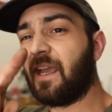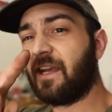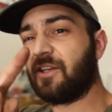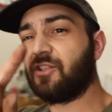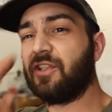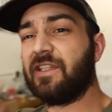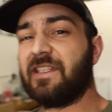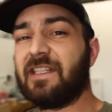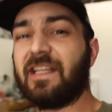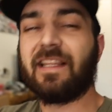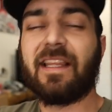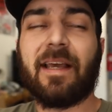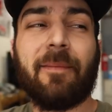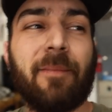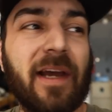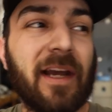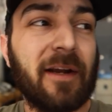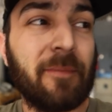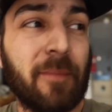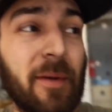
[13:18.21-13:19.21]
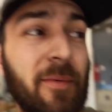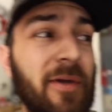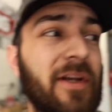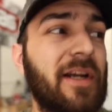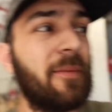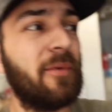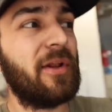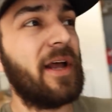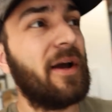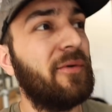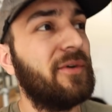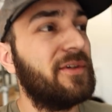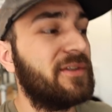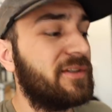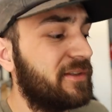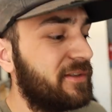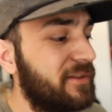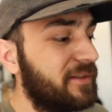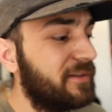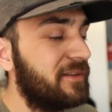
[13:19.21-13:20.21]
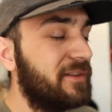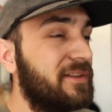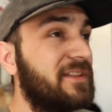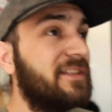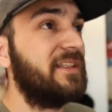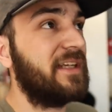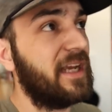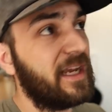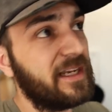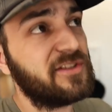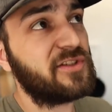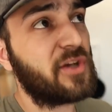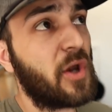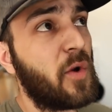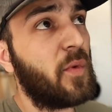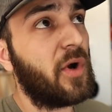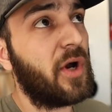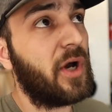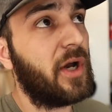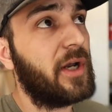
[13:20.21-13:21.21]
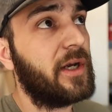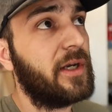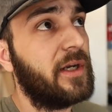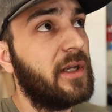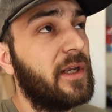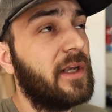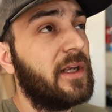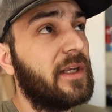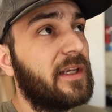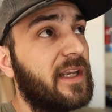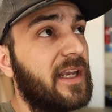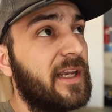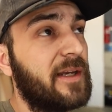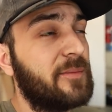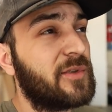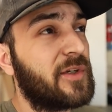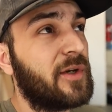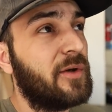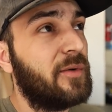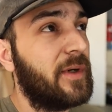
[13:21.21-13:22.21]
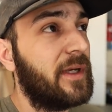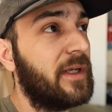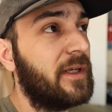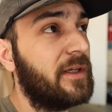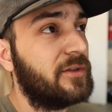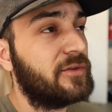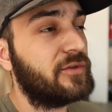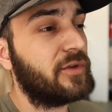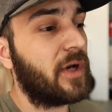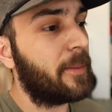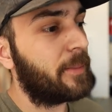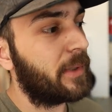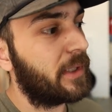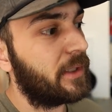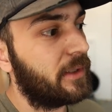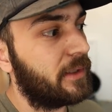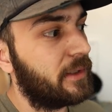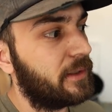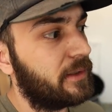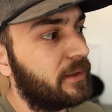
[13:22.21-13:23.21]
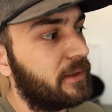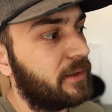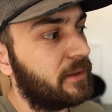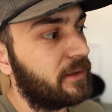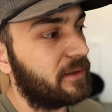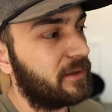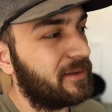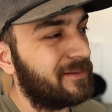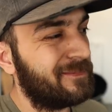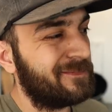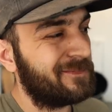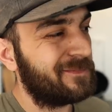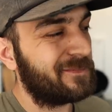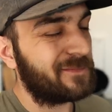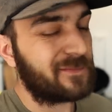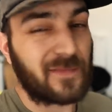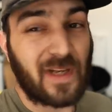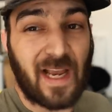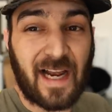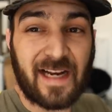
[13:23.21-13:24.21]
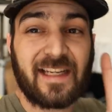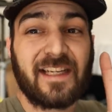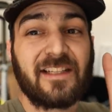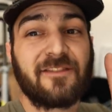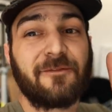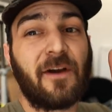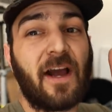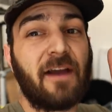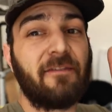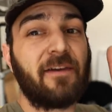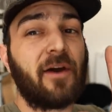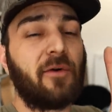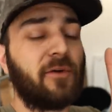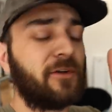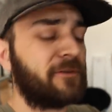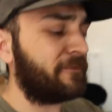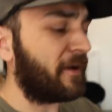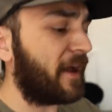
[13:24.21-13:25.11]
Actually, I take that back. Maybe a couple hours. See, heads go on, cams go in, drop it in. I guess 5 hours.